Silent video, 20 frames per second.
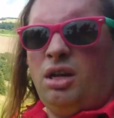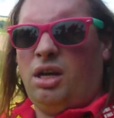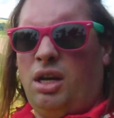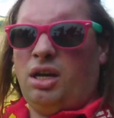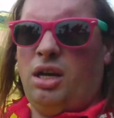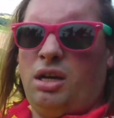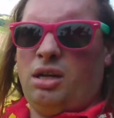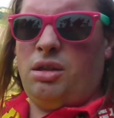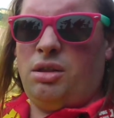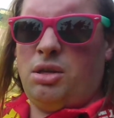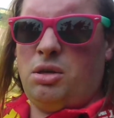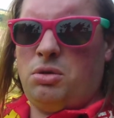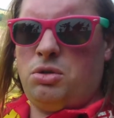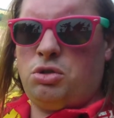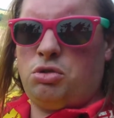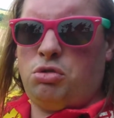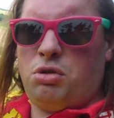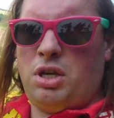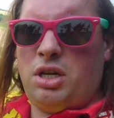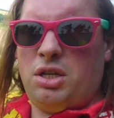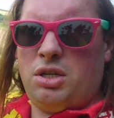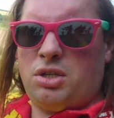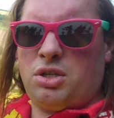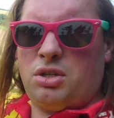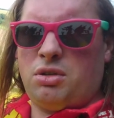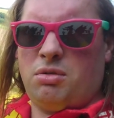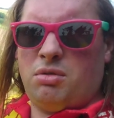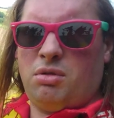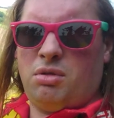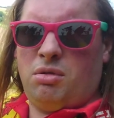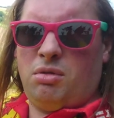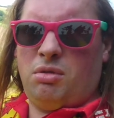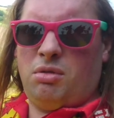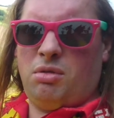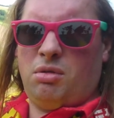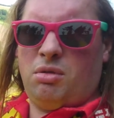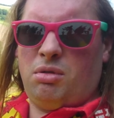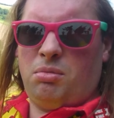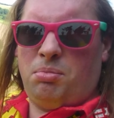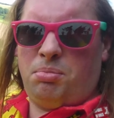Uh, those trees
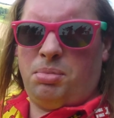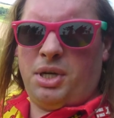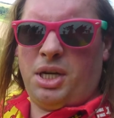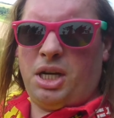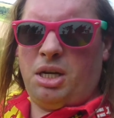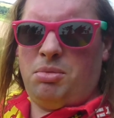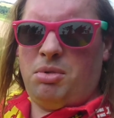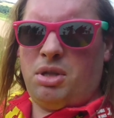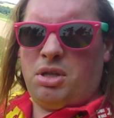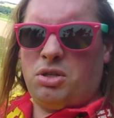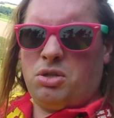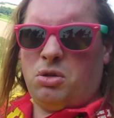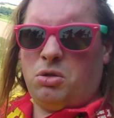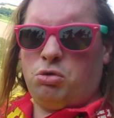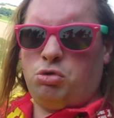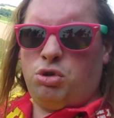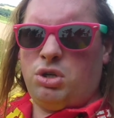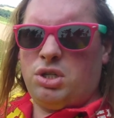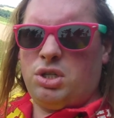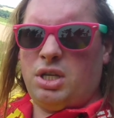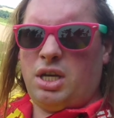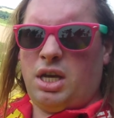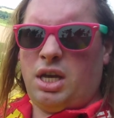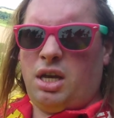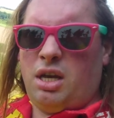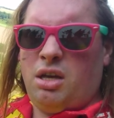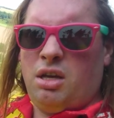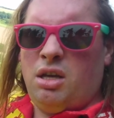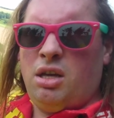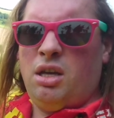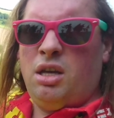behind me, the tall trees there,